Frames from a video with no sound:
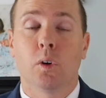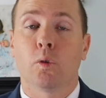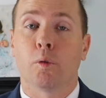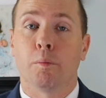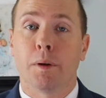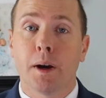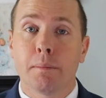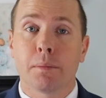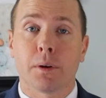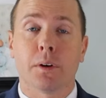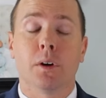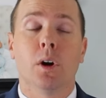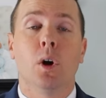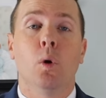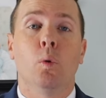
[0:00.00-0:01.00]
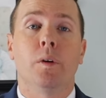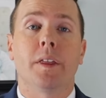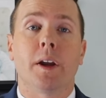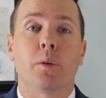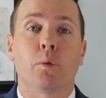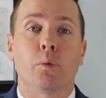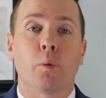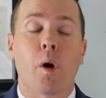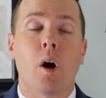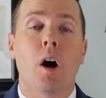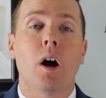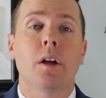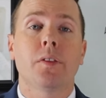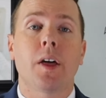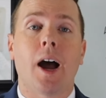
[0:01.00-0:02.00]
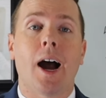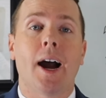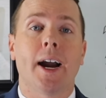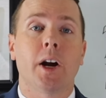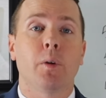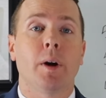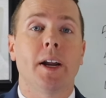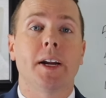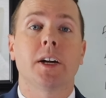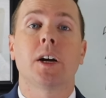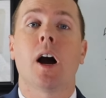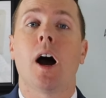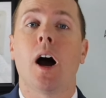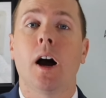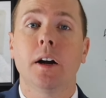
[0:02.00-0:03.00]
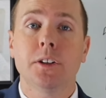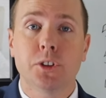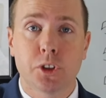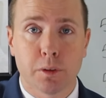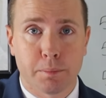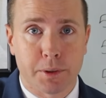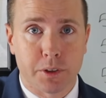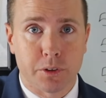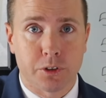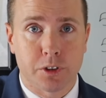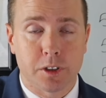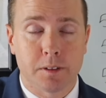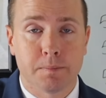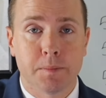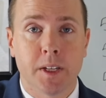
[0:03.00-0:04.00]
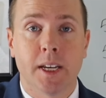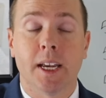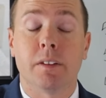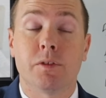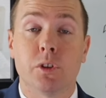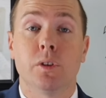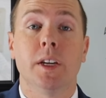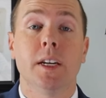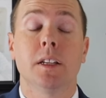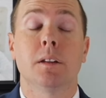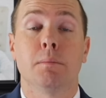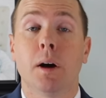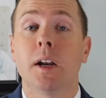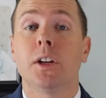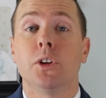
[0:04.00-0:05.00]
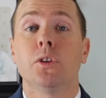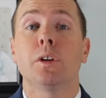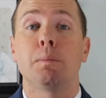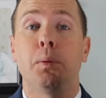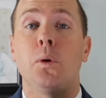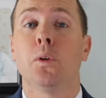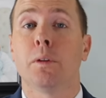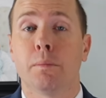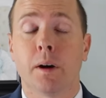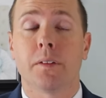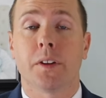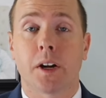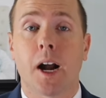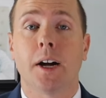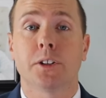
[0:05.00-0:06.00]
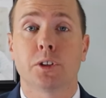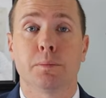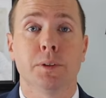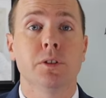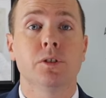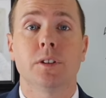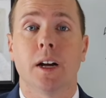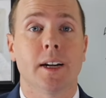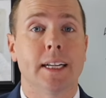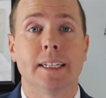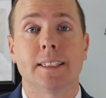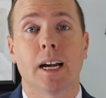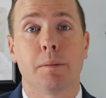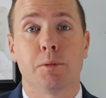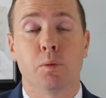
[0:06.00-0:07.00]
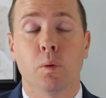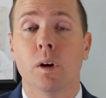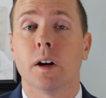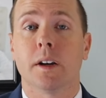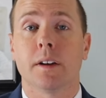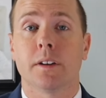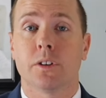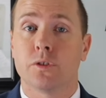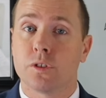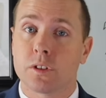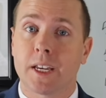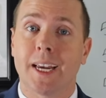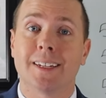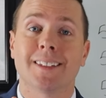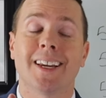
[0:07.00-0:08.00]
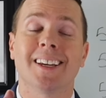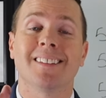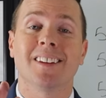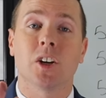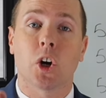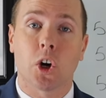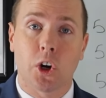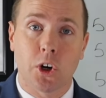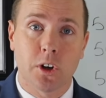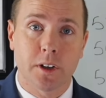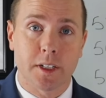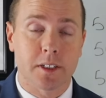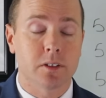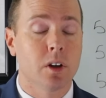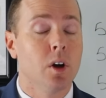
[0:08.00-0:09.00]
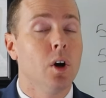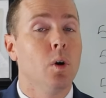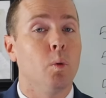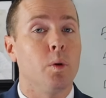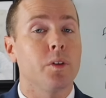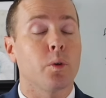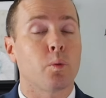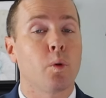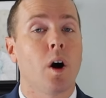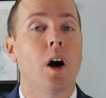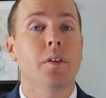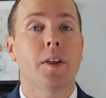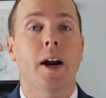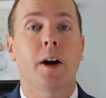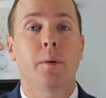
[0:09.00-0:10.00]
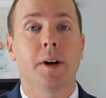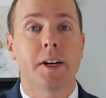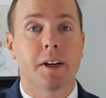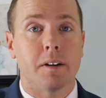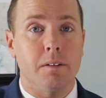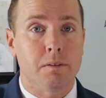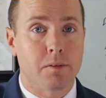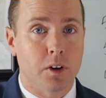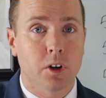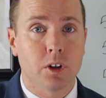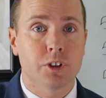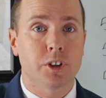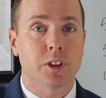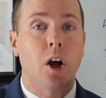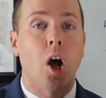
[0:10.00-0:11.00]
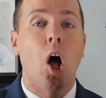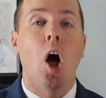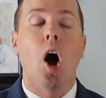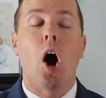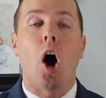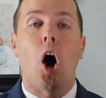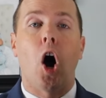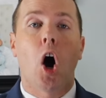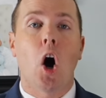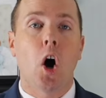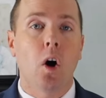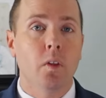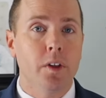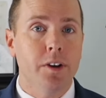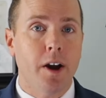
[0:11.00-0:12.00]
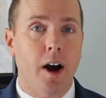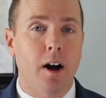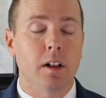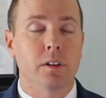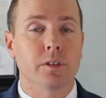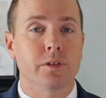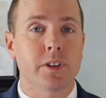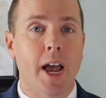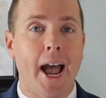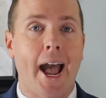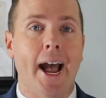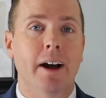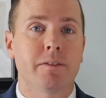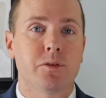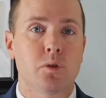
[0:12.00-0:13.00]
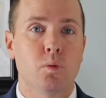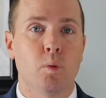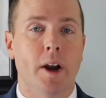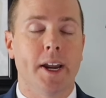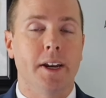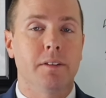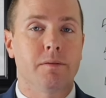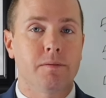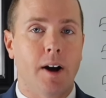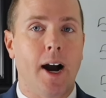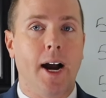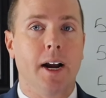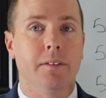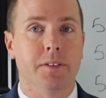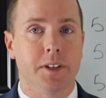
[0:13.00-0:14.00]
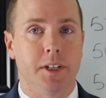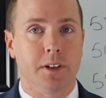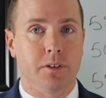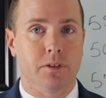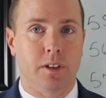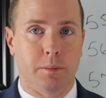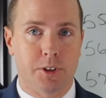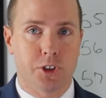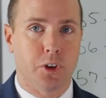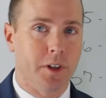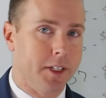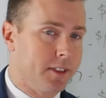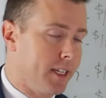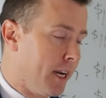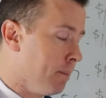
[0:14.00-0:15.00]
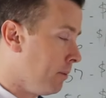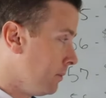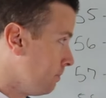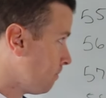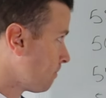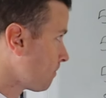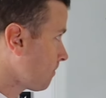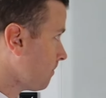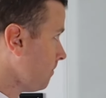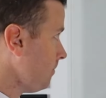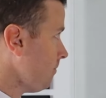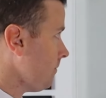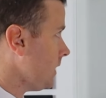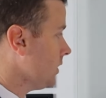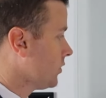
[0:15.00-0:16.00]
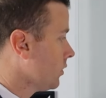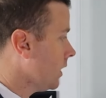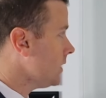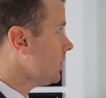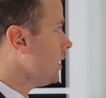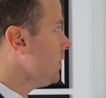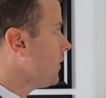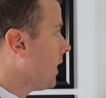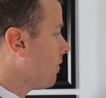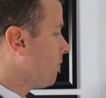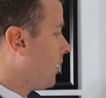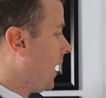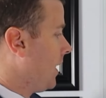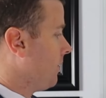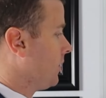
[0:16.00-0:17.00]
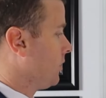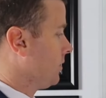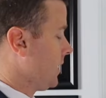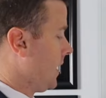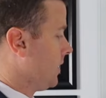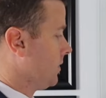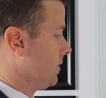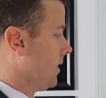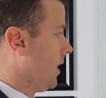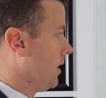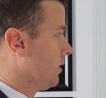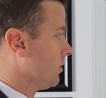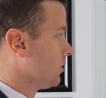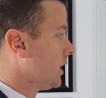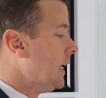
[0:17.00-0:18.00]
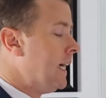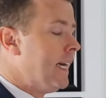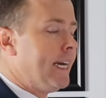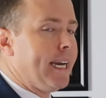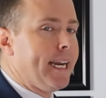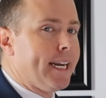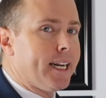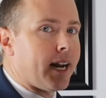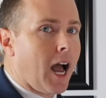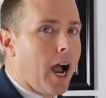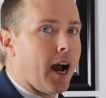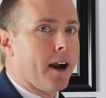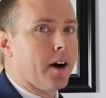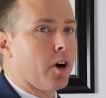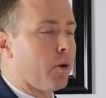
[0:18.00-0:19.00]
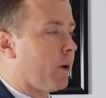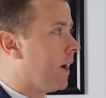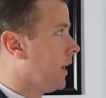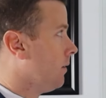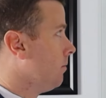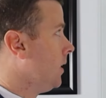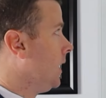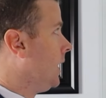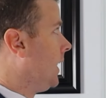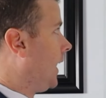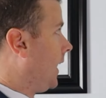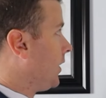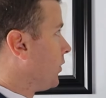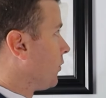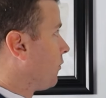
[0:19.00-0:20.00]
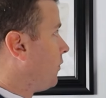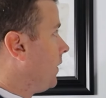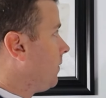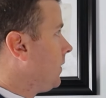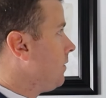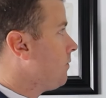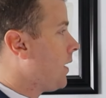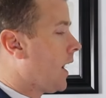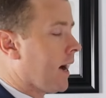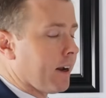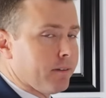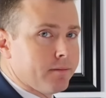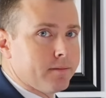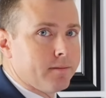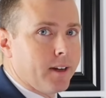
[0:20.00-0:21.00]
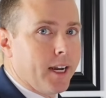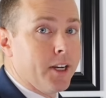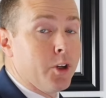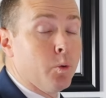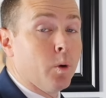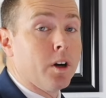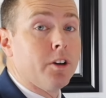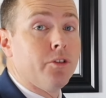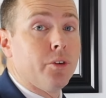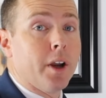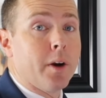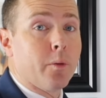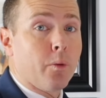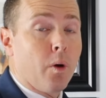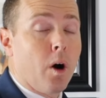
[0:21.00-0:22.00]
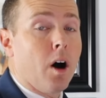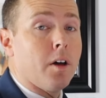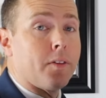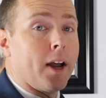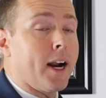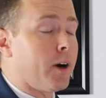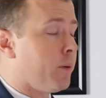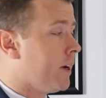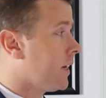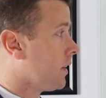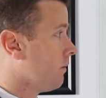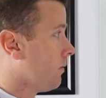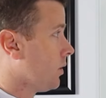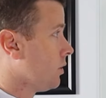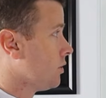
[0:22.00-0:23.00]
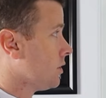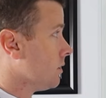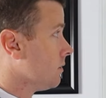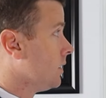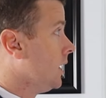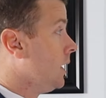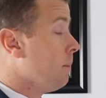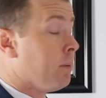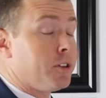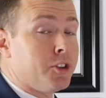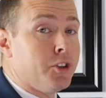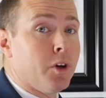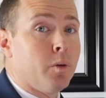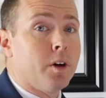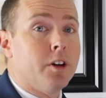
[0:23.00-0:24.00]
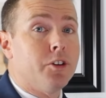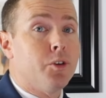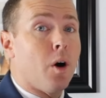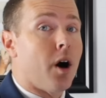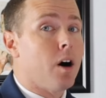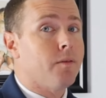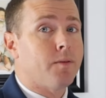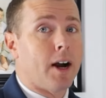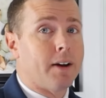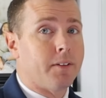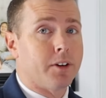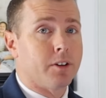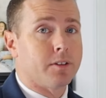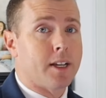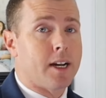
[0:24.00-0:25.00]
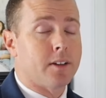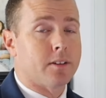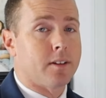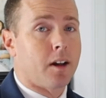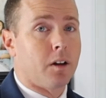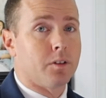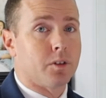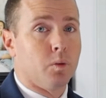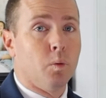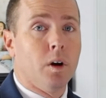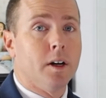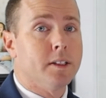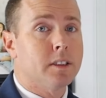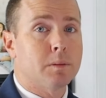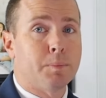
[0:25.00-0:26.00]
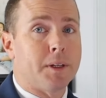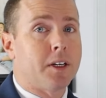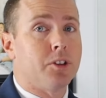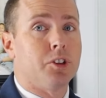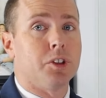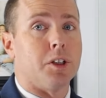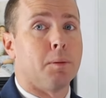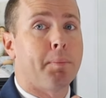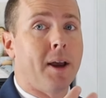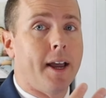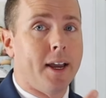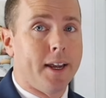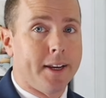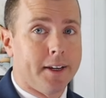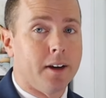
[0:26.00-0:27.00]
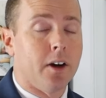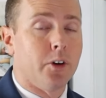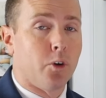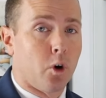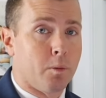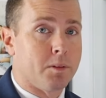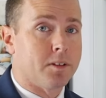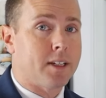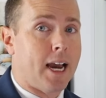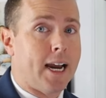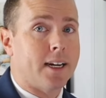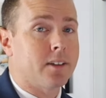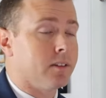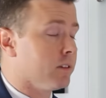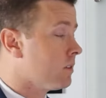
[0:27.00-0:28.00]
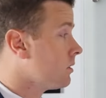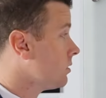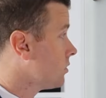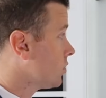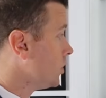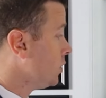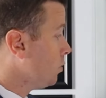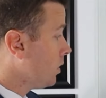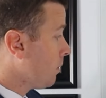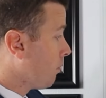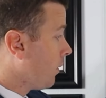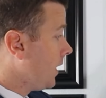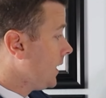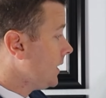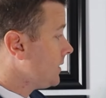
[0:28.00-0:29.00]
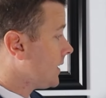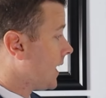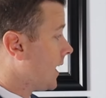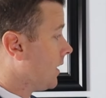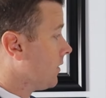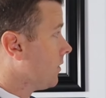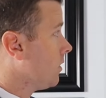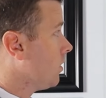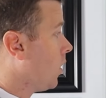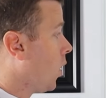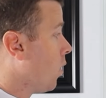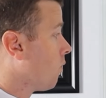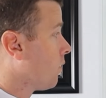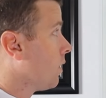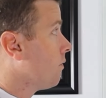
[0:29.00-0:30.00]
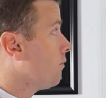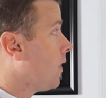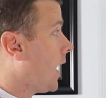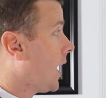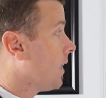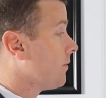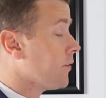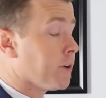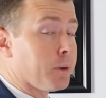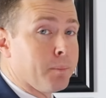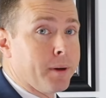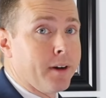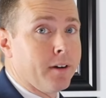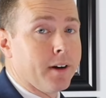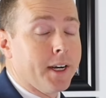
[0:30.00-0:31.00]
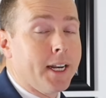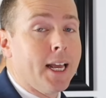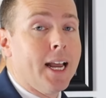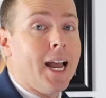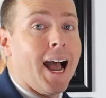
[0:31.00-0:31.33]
Remember, with a Roth IRA contribution, if you needed the money, you could pull the contribution out anytime you wanted. You just can't take the earnings. With a Roth IRA conversion, all the dollars have to wait 5 years. Let me show you an example. So let's say you've got $500,000 in an IRA and you're 55 and you want to do a Roth IRA conversion, but you don't want to do all $500,000 at once because you're going to pay enormous taxes. So you want to break it down over a five-year period.